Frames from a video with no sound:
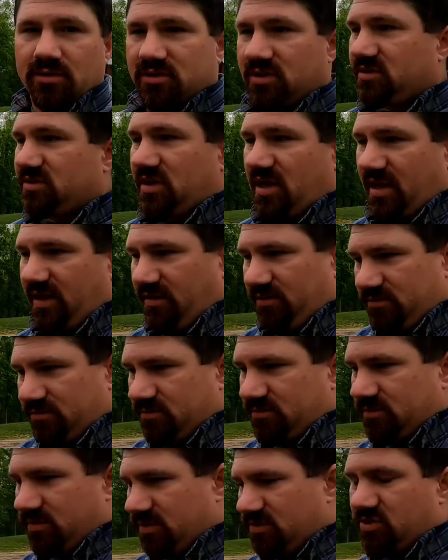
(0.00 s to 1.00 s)
So it's like,
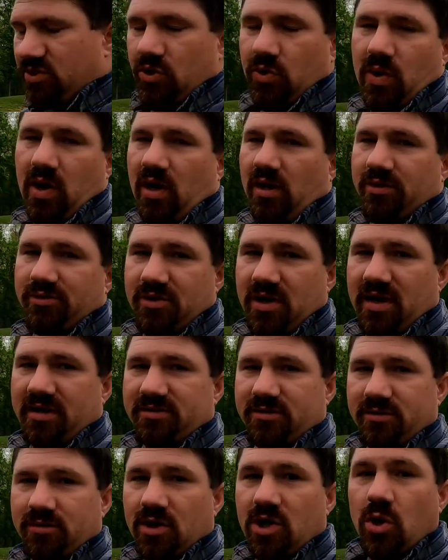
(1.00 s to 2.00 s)
it's a New Holland
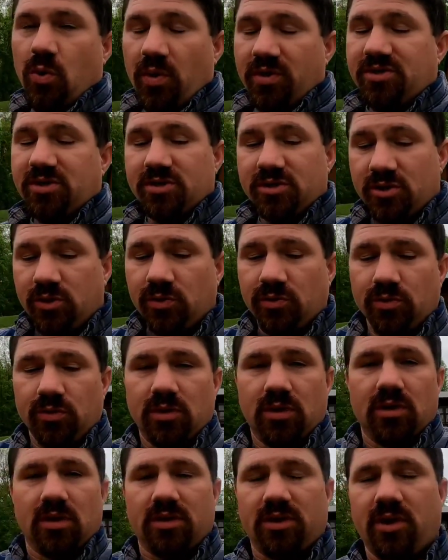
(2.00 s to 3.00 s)
tractor, which is cool.
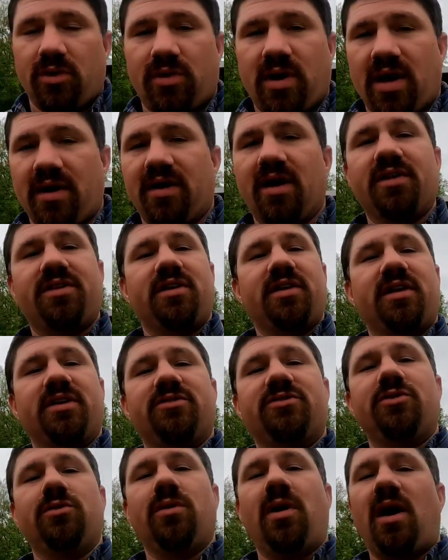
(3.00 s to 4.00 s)
You know, got nothing
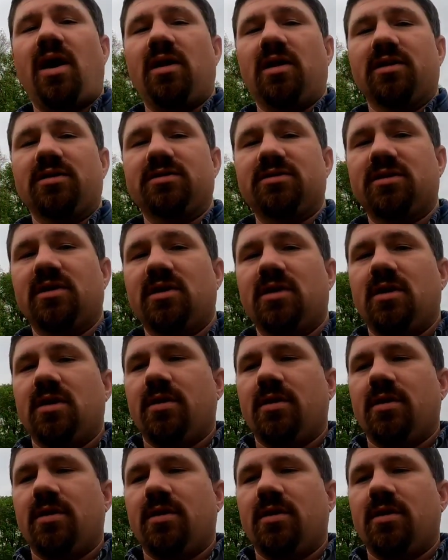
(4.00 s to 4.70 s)
against New Hollands.